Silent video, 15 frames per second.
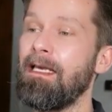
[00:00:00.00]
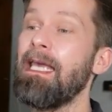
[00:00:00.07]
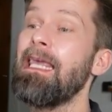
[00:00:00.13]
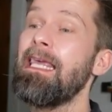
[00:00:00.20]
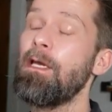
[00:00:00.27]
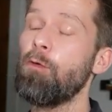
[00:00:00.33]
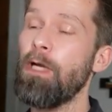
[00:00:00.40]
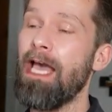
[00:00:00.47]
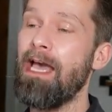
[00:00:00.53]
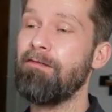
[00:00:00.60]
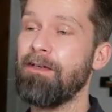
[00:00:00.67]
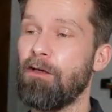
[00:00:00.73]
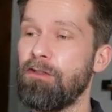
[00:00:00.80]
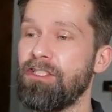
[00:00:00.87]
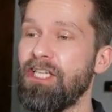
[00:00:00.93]
Here we have
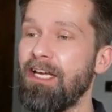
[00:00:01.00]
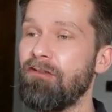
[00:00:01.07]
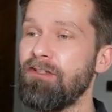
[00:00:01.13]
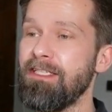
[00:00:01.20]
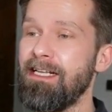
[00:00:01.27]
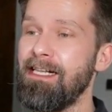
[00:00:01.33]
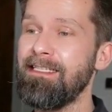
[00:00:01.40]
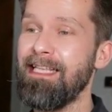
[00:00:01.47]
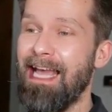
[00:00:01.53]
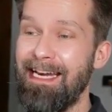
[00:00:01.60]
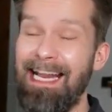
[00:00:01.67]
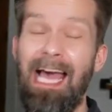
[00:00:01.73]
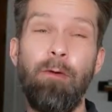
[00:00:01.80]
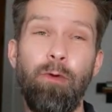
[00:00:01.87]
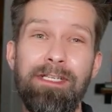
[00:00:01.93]
our check results, and
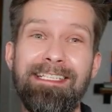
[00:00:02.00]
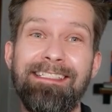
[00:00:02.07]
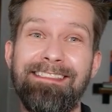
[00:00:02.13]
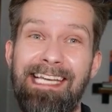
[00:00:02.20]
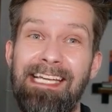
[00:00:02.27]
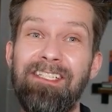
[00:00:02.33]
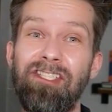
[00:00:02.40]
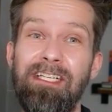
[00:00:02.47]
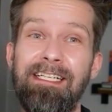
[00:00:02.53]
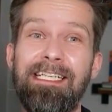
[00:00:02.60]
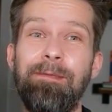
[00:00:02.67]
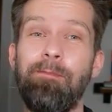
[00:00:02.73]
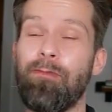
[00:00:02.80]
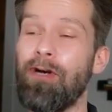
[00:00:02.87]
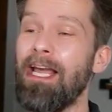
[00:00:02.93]
I was intentionally
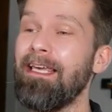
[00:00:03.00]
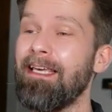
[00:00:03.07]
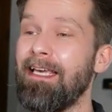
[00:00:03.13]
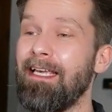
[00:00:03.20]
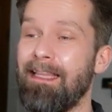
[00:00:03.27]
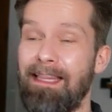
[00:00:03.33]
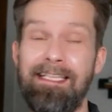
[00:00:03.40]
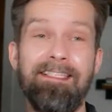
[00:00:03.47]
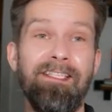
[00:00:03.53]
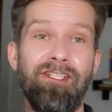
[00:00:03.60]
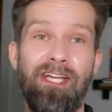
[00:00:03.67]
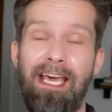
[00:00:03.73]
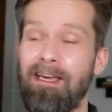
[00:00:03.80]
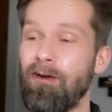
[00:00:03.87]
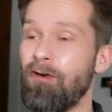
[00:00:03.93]
breaking this
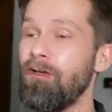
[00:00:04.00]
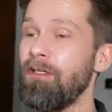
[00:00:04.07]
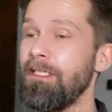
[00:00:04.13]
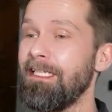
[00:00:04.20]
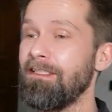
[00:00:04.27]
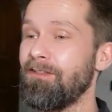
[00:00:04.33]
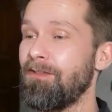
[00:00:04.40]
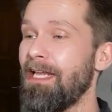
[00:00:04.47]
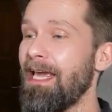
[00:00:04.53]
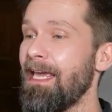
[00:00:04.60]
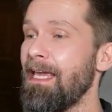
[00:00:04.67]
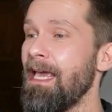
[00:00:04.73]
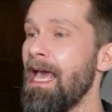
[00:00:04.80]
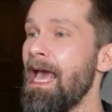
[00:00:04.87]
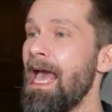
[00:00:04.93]
check earlier
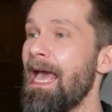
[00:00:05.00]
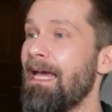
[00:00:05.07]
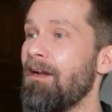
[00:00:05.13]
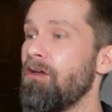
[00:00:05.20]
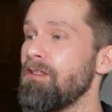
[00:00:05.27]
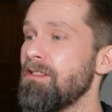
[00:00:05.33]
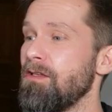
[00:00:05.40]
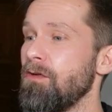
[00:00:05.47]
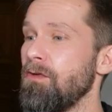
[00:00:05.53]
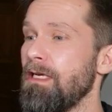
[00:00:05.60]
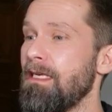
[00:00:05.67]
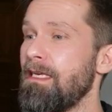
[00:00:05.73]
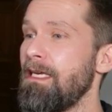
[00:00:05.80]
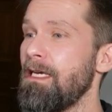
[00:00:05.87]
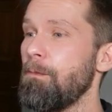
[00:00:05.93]
today. And also
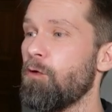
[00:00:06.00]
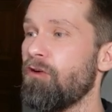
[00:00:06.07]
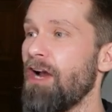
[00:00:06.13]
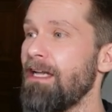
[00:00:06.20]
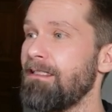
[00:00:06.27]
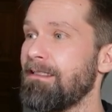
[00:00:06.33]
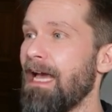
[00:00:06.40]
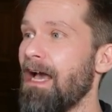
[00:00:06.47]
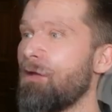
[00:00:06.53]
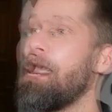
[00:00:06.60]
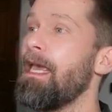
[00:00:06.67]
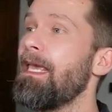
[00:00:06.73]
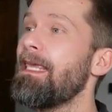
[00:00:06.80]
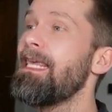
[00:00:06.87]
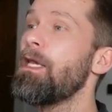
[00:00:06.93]
here, right down,
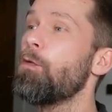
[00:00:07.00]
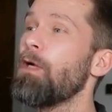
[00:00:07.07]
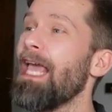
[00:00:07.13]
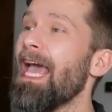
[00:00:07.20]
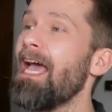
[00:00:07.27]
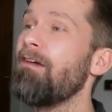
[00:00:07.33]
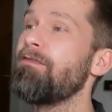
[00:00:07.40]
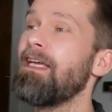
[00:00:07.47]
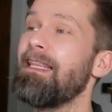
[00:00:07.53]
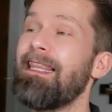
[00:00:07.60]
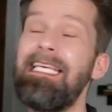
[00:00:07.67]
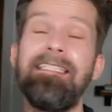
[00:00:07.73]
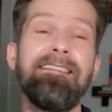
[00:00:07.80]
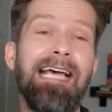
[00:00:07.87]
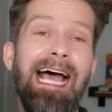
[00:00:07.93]
here we have
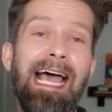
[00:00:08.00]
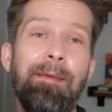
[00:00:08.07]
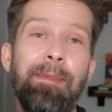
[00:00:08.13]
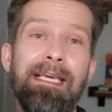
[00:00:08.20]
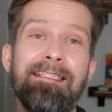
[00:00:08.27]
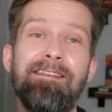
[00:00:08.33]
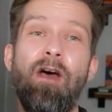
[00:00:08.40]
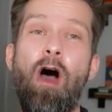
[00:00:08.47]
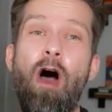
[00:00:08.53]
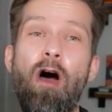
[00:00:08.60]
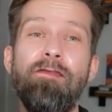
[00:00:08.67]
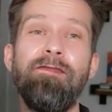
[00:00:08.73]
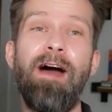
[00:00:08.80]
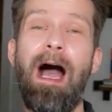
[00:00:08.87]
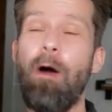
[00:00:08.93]
the timings
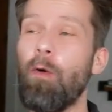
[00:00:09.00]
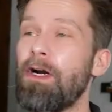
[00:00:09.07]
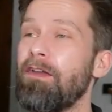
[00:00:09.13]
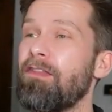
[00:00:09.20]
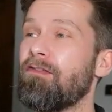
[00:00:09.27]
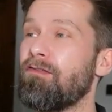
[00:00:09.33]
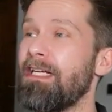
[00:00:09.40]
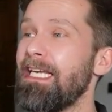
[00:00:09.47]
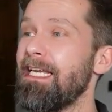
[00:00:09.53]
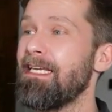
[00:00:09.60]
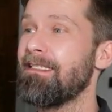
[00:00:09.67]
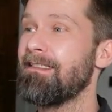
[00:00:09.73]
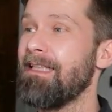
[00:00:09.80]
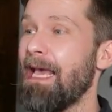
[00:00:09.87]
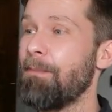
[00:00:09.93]
of our 3
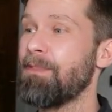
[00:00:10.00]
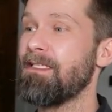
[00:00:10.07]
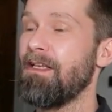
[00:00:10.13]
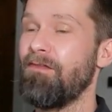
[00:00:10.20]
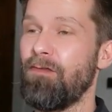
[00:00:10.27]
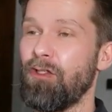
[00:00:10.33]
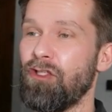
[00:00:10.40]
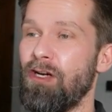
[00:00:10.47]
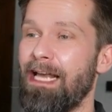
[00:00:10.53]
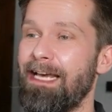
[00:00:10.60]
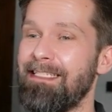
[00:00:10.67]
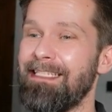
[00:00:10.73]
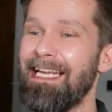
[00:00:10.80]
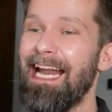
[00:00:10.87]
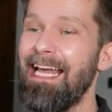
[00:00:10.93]
steps
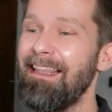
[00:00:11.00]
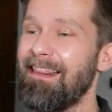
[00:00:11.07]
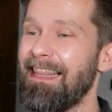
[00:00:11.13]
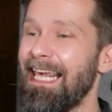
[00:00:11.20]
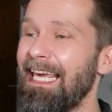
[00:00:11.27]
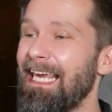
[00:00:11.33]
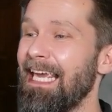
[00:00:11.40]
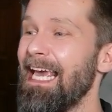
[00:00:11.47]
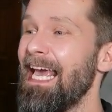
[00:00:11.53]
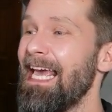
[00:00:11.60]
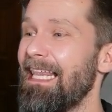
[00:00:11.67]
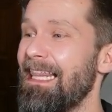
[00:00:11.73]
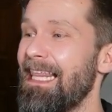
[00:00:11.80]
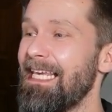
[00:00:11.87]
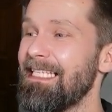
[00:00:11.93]
visualized. And I think
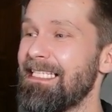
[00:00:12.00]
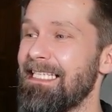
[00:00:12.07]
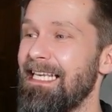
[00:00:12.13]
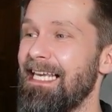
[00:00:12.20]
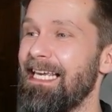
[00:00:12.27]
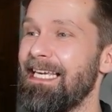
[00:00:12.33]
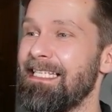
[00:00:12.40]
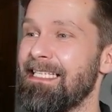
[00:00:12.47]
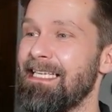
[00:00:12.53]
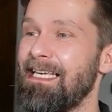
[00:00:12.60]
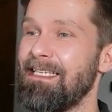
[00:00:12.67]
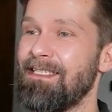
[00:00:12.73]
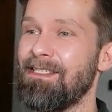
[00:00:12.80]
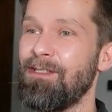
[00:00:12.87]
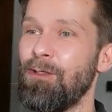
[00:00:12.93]
this is
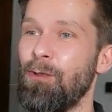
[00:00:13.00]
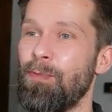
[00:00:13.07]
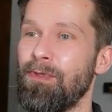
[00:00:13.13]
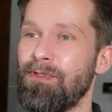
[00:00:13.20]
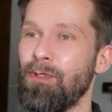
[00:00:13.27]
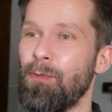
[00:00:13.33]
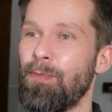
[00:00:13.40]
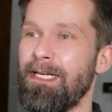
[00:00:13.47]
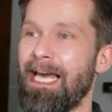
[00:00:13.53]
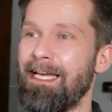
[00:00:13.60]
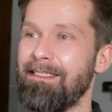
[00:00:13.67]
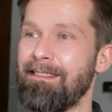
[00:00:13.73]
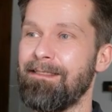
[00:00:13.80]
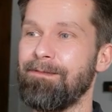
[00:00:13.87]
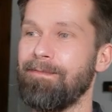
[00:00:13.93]
super, super
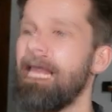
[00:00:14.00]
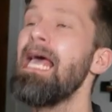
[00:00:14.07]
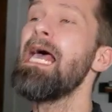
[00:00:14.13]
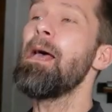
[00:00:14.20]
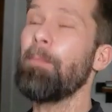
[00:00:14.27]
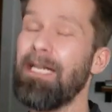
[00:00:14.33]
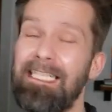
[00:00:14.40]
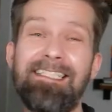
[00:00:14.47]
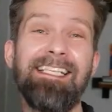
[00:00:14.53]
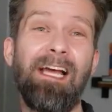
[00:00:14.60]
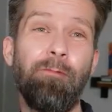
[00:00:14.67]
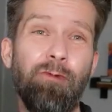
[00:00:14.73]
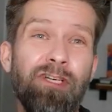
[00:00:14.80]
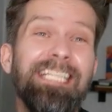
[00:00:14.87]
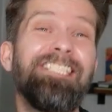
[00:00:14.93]
nice. But in
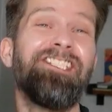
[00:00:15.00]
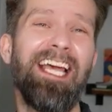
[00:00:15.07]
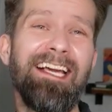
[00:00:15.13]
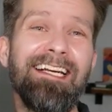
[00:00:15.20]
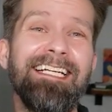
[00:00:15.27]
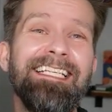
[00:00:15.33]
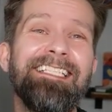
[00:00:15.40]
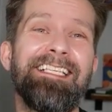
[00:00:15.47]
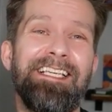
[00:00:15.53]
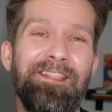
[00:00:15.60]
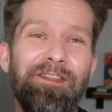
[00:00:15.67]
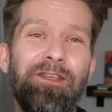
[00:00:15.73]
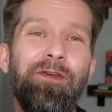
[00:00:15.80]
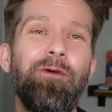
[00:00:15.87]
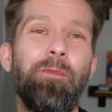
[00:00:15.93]
summary, Checkly's
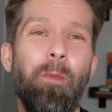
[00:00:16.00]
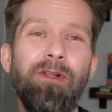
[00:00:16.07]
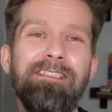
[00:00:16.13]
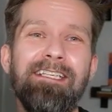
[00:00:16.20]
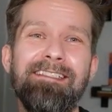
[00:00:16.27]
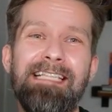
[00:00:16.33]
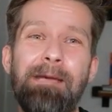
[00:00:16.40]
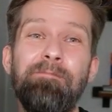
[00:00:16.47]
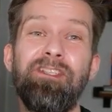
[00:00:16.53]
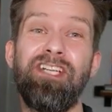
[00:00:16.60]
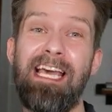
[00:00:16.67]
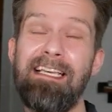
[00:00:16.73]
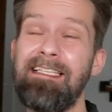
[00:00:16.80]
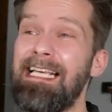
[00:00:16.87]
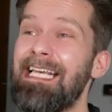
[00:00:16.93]
new multi-step
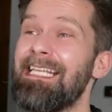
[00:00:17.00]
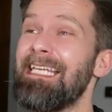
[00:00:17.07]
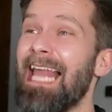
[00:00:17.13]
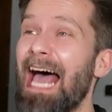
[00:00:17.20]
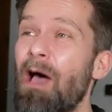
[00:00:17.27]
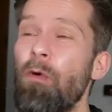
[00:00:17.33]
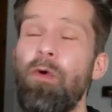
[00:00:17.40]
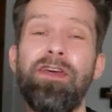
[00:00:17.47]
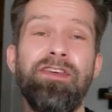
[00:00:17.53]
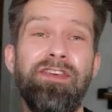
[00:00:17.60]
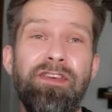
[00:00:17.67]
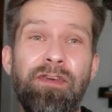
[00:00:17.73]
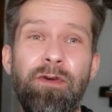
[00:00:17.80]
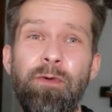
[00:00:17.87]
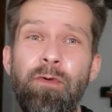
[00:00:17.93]
checks allow
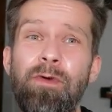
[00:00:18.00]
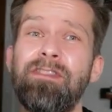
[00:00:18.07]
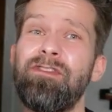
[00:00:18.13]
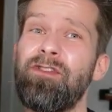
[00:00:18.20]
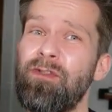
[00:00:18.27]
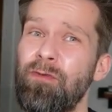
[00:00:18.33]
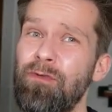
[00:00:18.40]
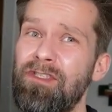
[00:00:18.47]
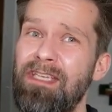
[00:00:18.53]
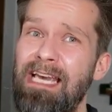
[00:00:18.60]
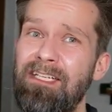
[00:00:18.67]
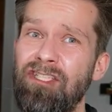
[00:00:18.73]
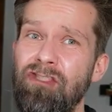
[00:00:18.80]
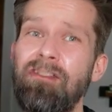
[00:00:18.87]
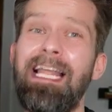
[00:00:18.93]
you to
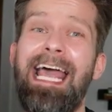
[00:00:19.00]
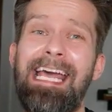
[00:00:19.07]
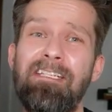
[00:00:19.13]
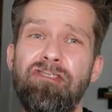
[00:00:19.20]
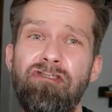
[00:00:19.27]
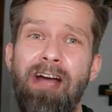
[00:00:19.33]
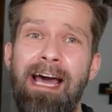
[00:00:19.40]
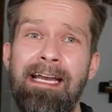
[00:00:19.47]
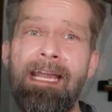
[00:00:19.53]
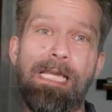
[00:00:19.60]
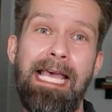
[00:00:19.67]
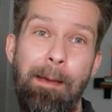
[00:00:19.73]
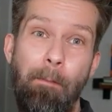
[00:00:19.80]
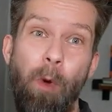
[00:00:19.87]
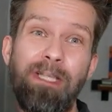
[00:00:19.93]
schedule and run
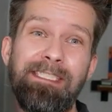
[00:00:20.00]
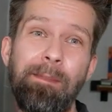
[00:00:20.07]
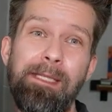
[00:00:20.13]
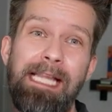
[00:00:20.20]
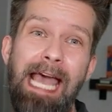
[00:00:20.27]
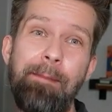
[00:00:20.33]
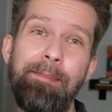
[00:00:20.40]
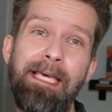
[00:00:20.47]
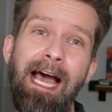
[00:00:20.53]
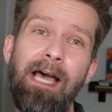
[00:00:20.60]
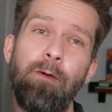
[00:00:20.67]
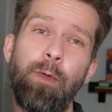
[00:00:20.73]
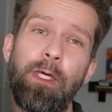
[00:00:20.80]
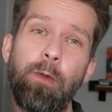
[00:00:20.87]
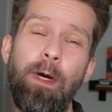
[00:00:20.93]
multiple API
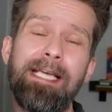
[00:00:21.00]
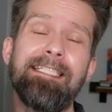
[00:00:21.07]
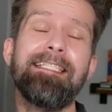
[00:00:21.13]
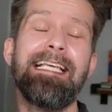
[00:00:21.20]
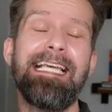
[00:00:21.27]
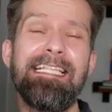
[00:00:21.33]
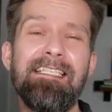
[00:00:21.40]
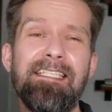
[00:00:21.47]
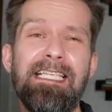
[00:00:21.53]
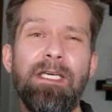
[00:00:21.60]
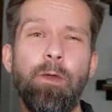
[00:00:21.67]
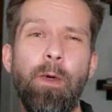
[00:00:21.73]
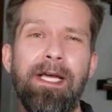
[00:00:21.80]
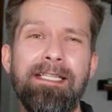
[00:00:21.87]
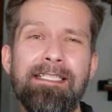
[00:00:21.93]
requests in
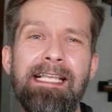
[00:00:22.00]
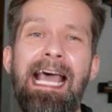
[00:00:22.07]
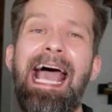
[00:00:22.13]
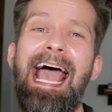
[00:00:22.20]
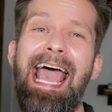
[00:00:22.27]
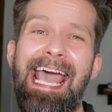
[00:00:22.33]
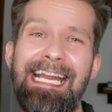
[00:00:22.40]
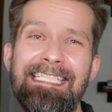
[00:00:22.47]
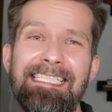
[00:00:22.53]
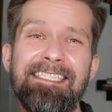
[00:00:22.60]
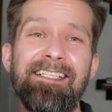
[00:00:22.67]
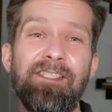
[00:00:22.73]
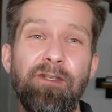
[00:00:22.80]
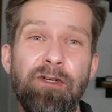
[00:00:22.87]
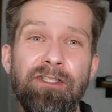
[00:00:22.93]
sequence and
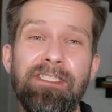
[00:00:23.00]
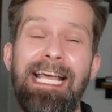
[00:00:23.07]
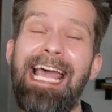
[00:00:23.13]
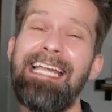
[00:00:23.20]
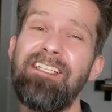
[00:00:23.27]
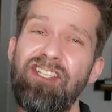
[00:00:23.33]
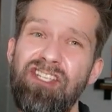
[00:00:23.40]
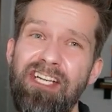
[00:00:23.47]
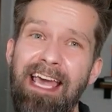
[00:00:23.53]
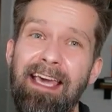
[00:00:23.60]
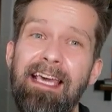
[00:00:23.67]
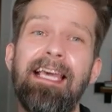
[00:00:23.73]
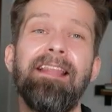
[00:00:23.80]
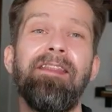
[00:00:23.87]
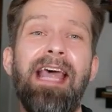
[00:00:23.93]
assert and
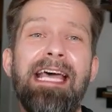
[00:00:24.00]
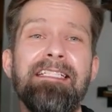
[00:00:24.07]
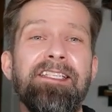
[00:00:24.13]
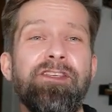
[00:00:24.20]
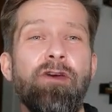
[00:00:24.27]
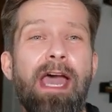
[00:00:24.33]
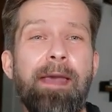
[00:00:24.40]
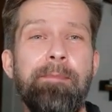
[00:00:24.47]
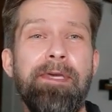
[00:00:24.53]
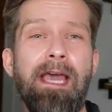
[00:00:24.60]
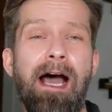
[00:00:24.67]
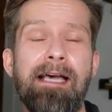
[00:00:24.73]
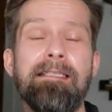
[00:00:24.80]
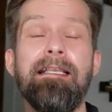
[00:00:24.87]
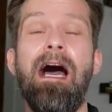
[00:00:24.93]
check that your
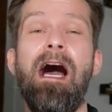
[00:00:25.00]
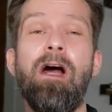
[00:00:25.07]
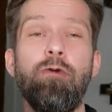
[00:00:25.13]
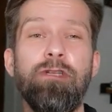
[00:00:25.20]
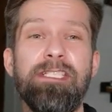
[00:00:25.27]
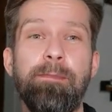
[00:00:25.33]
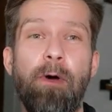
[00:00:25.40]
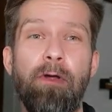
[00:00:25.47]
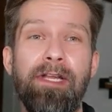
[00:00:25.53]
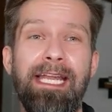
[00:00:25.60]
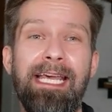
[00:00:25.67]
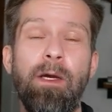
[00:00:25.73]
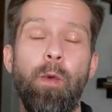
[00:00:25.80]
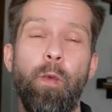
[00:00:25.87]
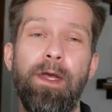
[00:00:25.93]
APIs are
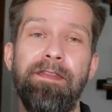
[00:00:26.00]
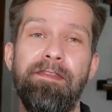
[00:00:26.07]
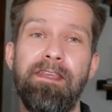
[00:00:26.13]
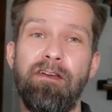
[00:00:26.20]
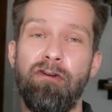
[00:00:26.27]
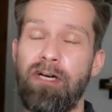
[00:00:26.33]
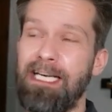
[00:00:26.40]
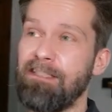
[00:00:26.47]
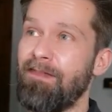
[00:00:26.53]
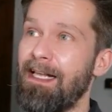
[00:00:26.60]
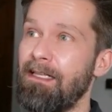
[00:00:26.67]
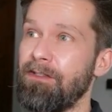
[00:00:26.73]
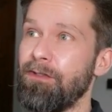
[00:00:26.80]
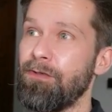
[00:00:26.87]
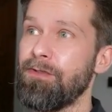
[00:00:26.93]
responding with the correct
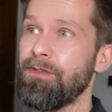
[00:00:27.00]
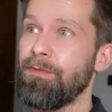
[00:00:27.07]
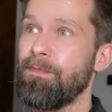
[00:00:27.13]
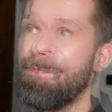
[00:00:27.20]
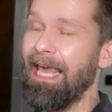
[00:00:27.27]
values.